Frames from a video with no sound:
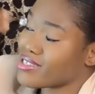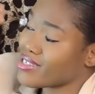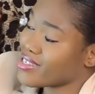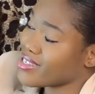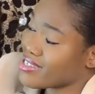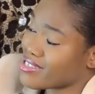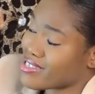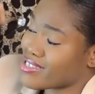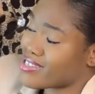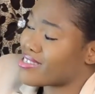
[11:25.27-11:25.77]

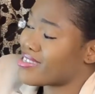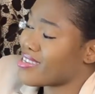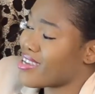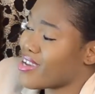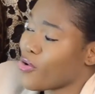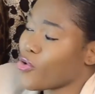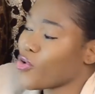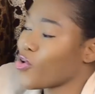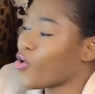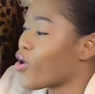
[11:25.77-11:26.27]
is
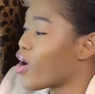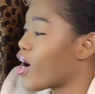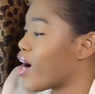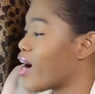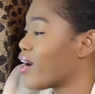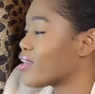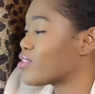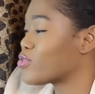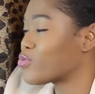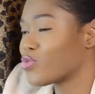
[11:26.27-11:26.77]
there your
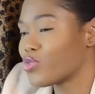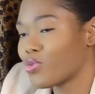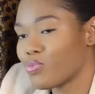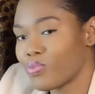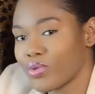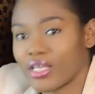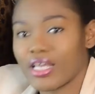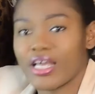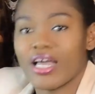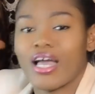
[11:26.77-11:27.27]
heart will
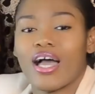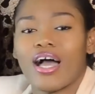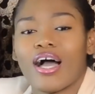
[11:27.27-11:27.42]
be.